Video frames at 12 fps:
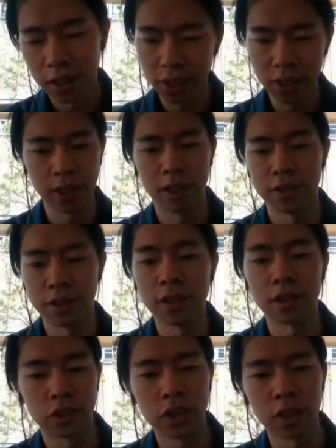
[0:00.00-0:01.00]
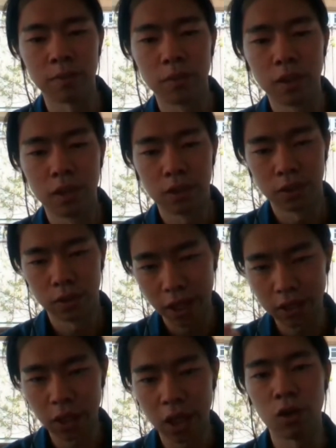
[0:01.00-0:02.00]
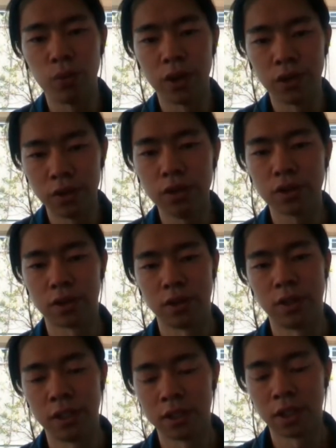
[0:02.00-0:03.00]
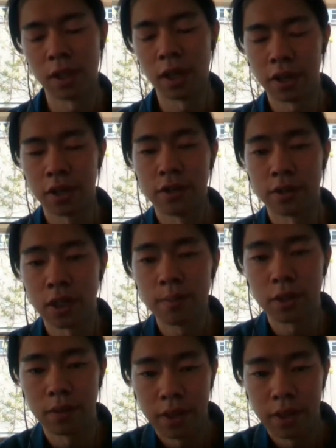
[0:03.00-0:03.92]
in a single chip. So that's how we used this concept,